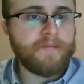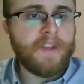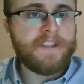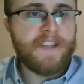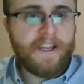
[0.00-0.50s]

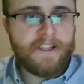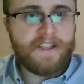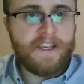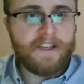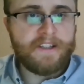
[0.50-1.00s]
second
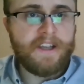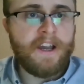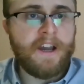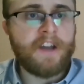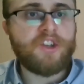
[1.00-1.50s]
thing,
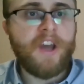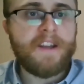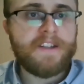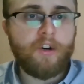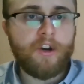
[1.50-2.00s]

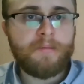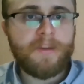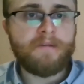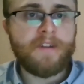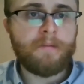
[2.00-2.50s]
Chinese
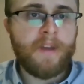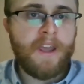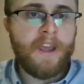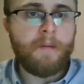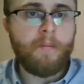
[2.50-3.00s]
economy will
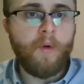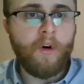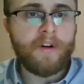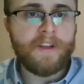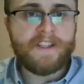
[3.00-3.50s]
be
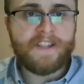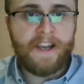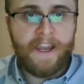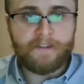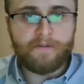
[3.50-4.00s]
more
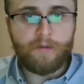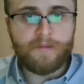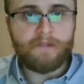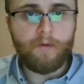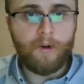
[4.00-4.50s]
isolated from
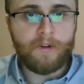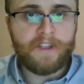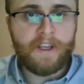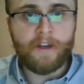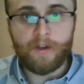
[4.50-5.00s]
the world
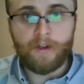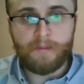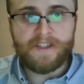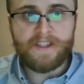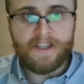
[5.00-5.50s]
economy
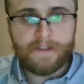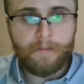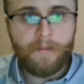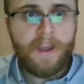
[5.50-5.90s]
system.